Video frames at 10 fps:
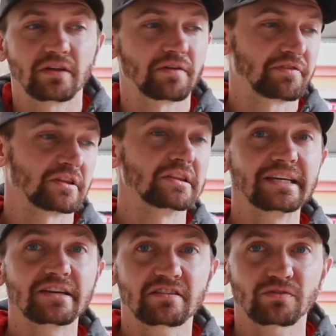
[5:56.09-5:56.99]
that if it
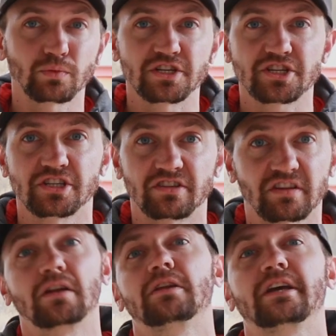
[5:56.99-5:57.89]
leaks, which it's
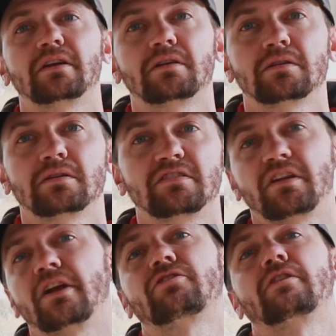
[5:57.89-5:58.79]
gonna leak, it's an
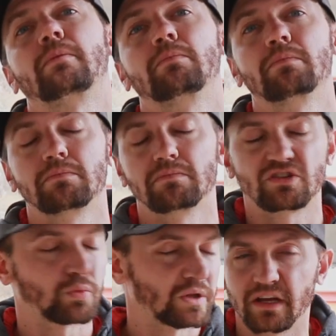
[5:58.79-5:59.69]
Airstream,
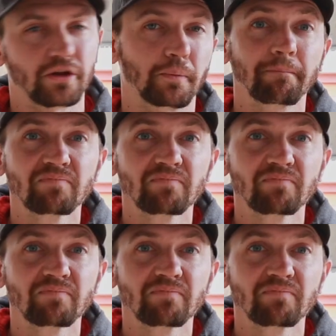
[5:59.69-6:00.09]
it's what they do,